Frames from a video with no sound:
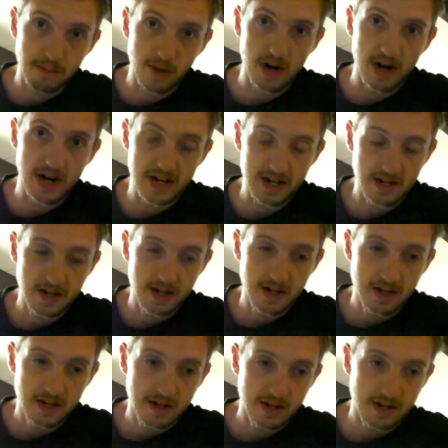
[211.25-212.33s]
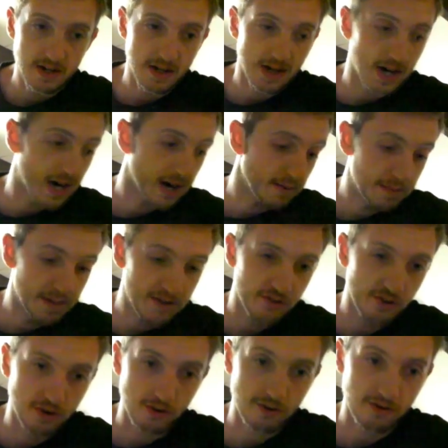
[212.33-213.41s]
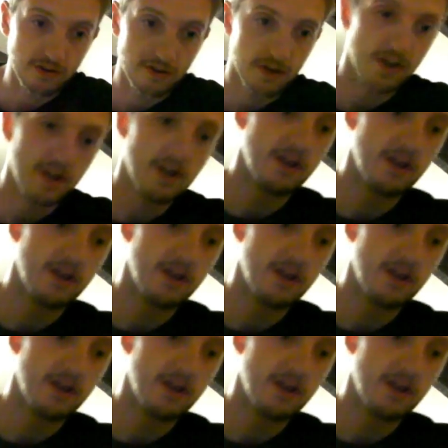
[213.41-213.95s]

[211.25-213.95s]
my picture hooks.